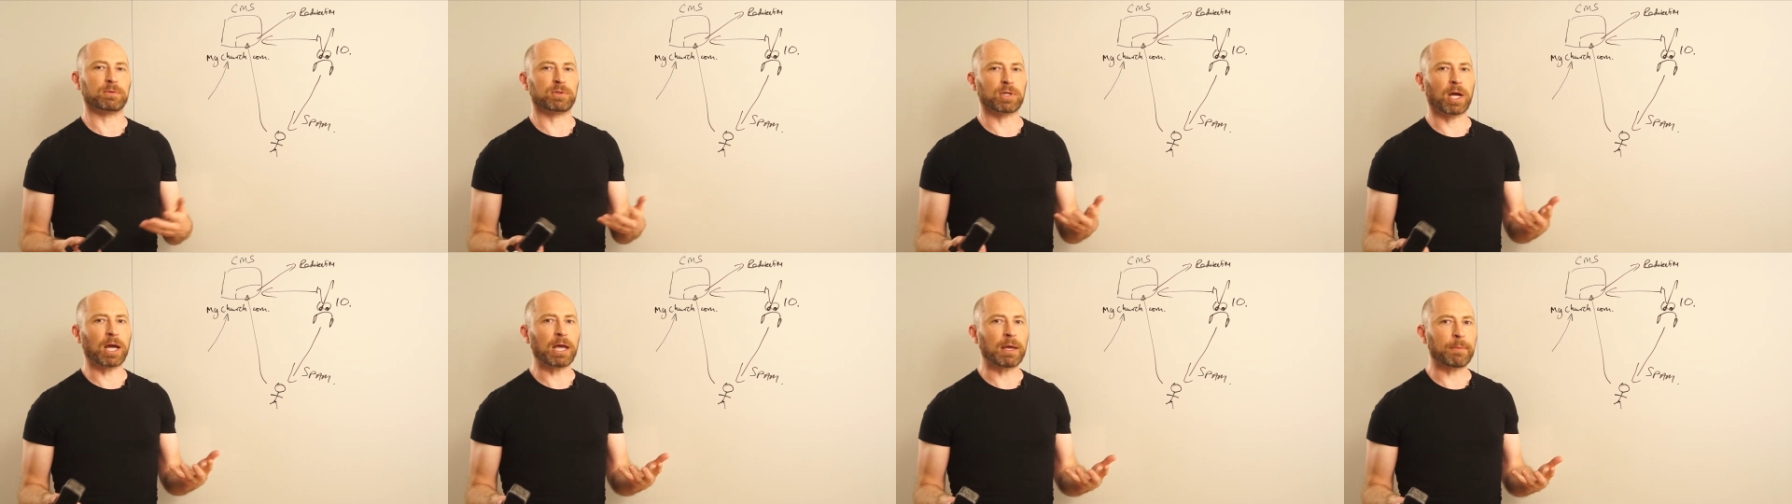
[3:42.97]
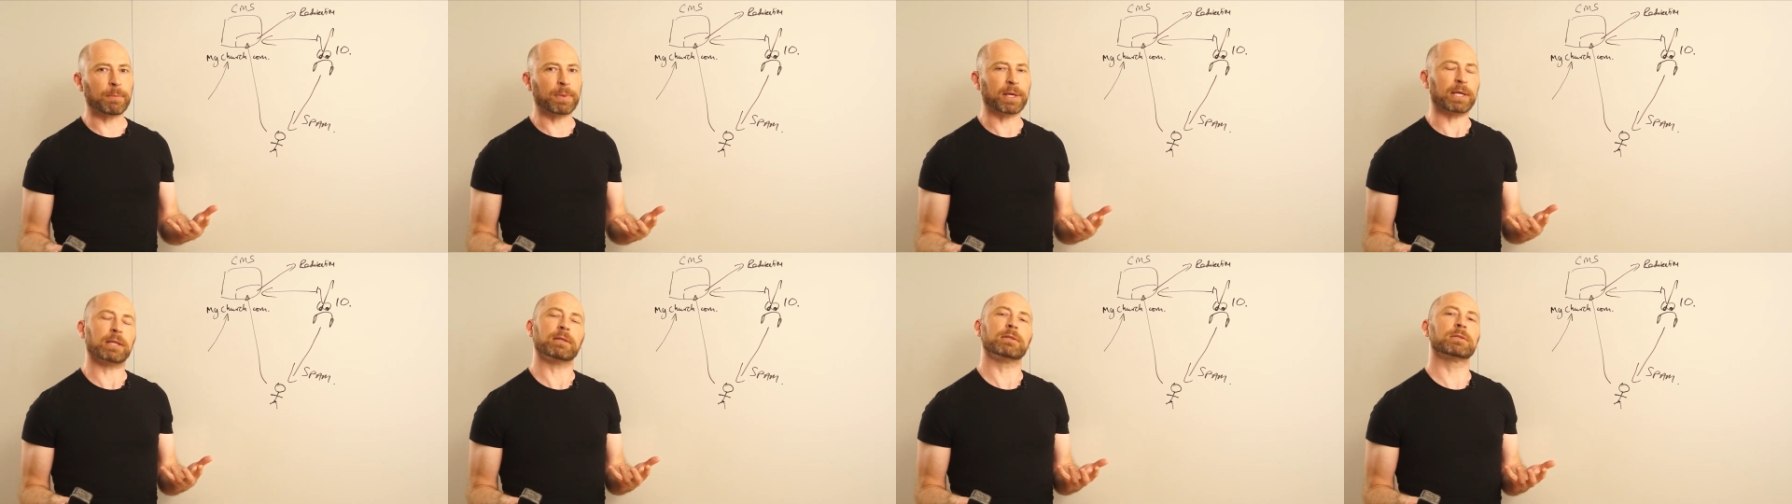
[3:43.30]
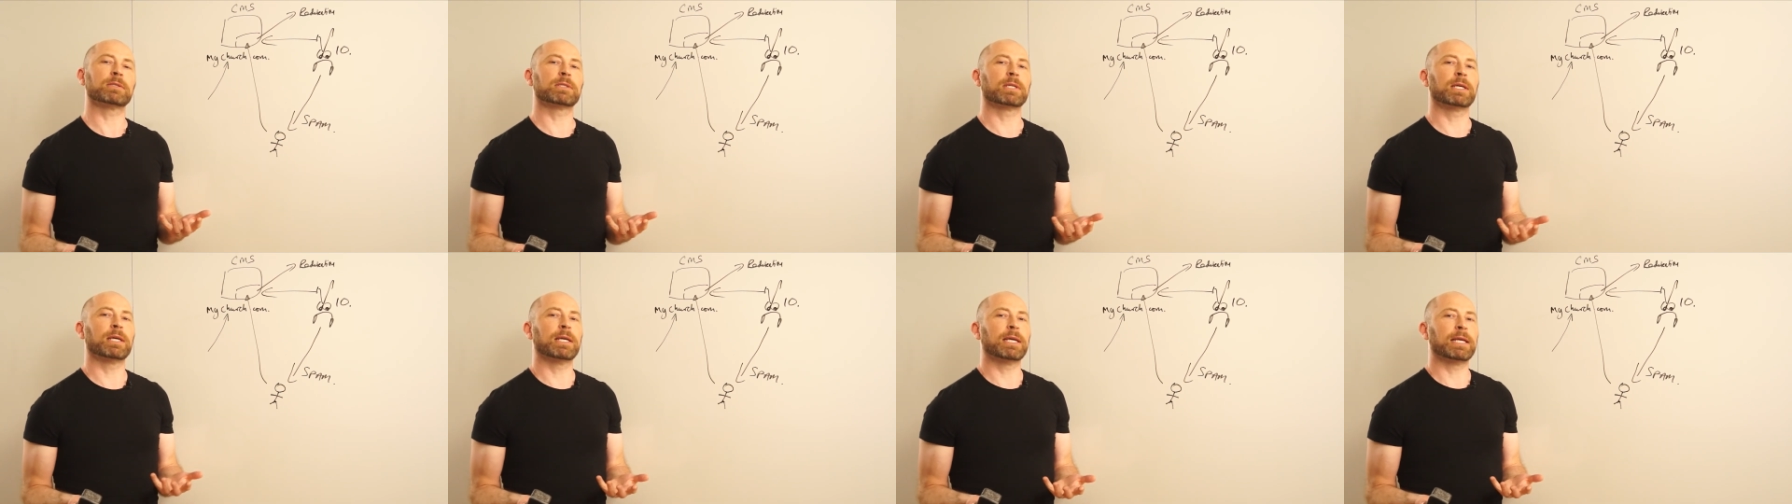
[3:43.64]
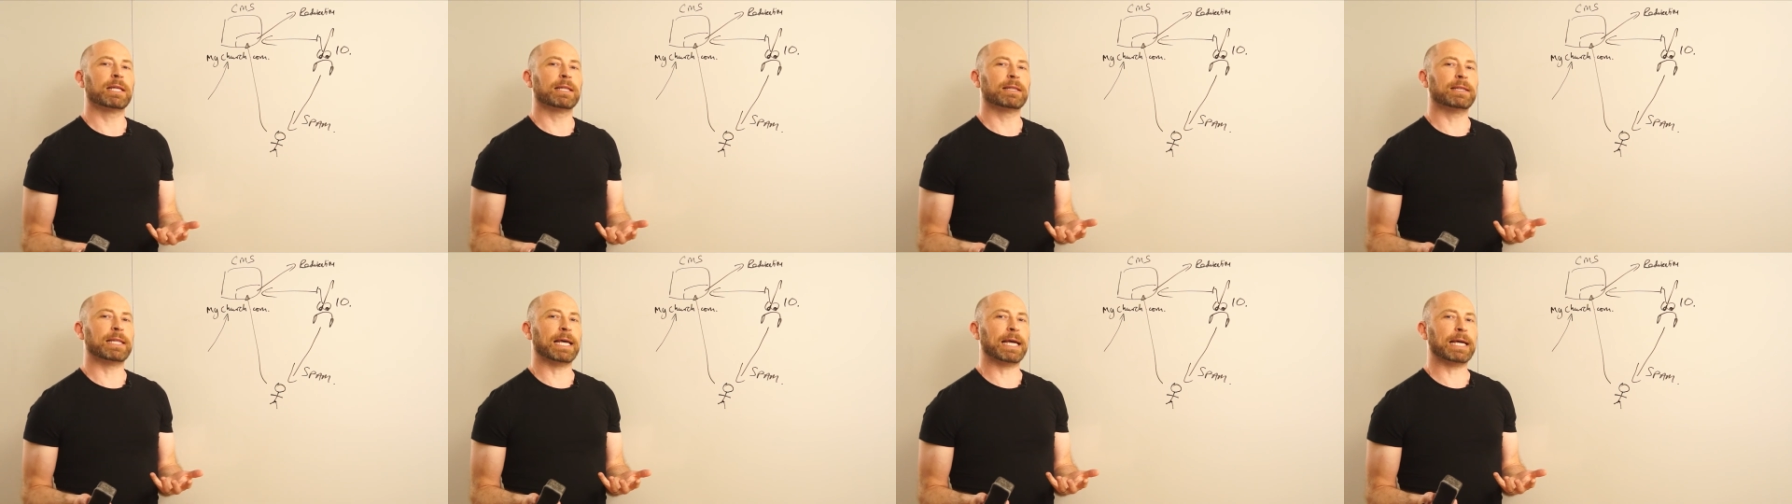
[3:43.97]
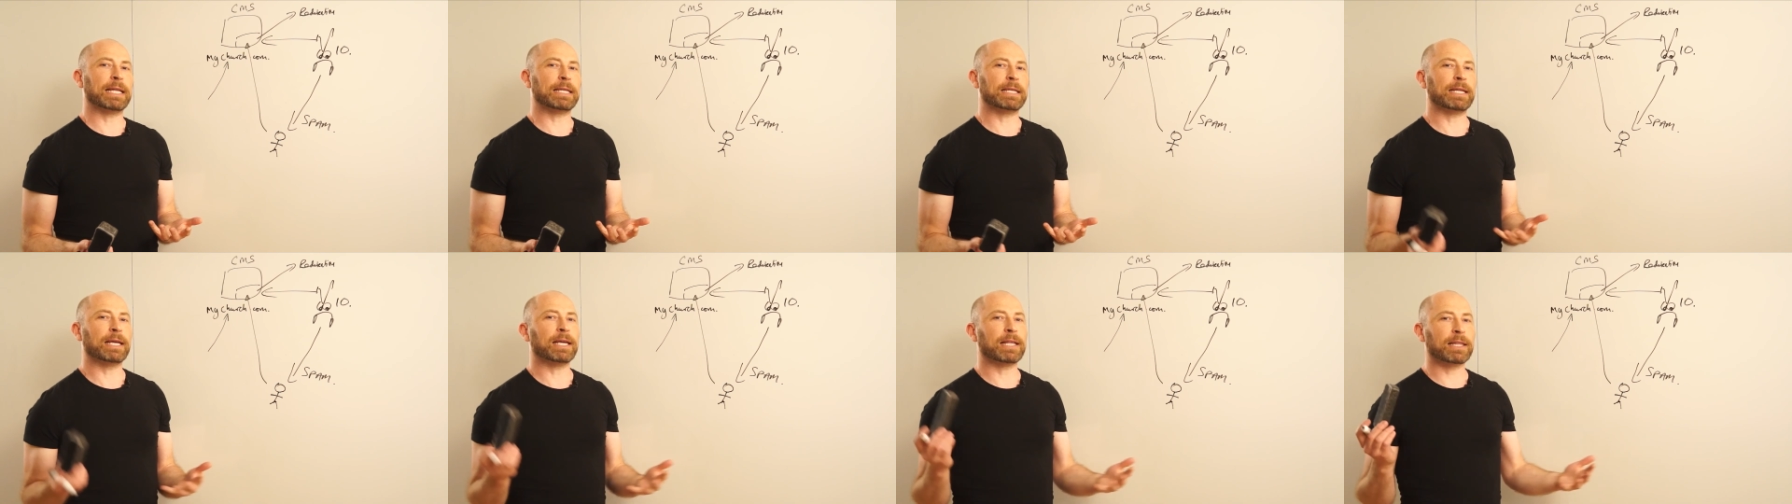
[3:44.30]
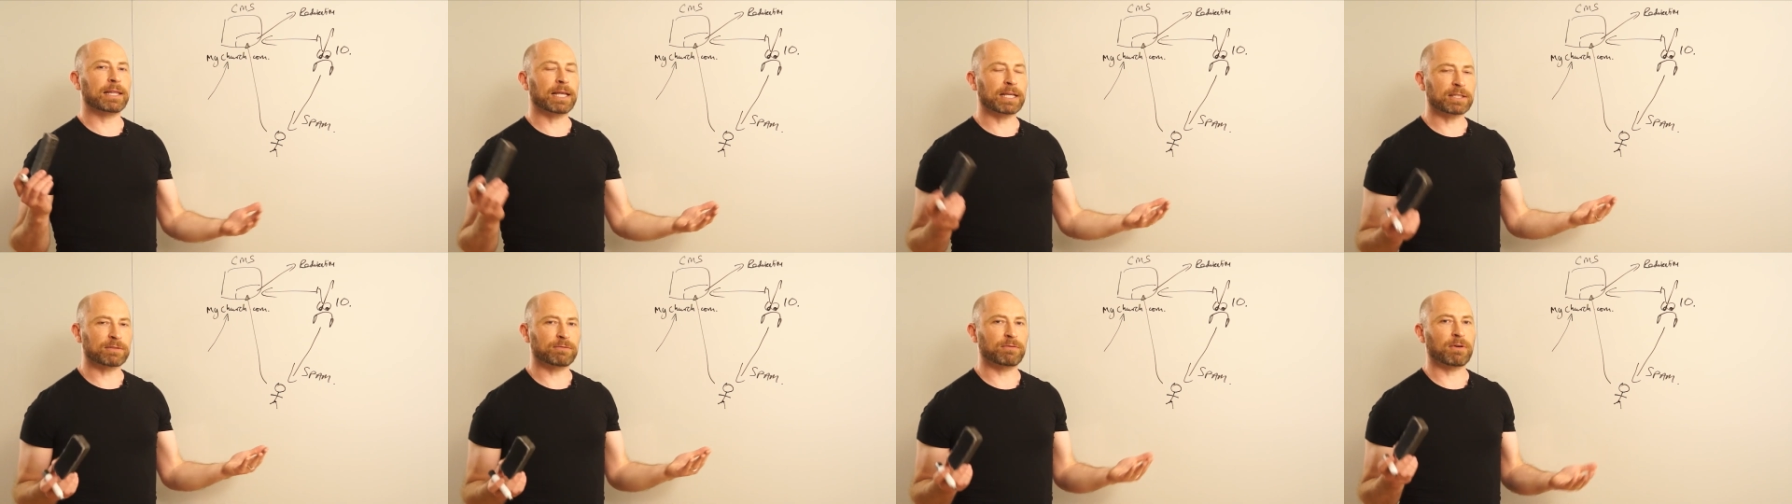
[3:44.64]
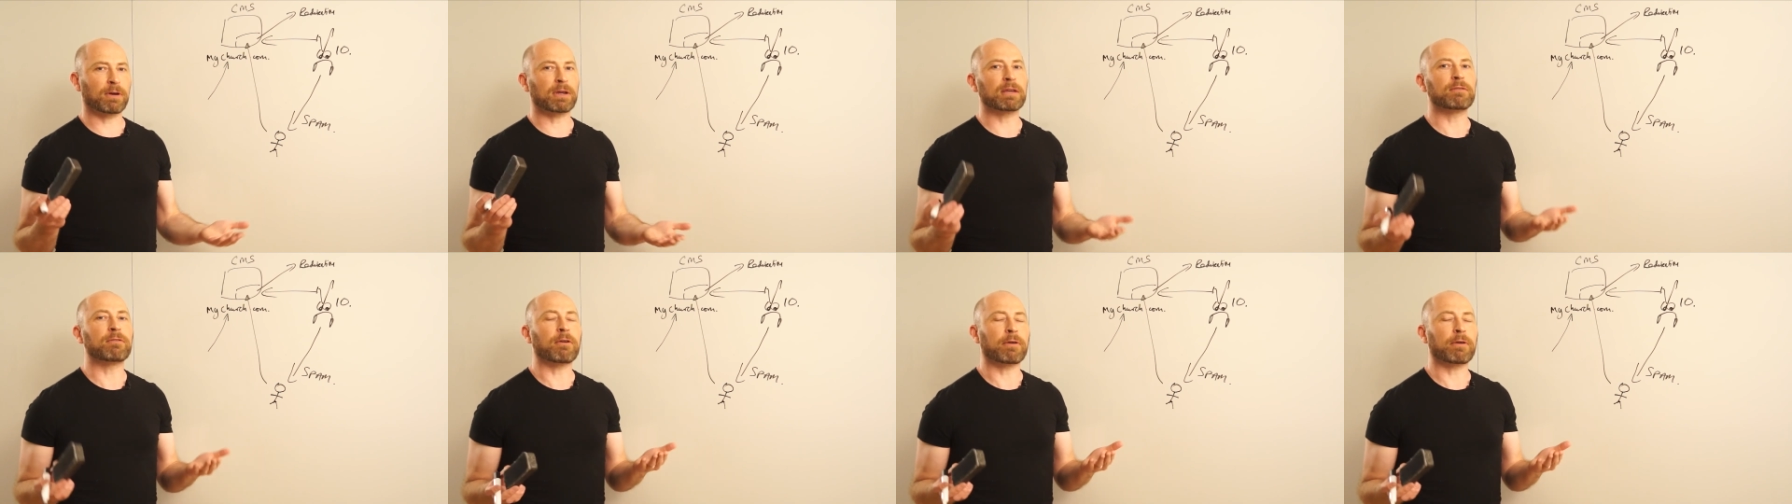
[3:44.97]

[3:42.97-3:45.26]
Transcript: diet pills, then that's very,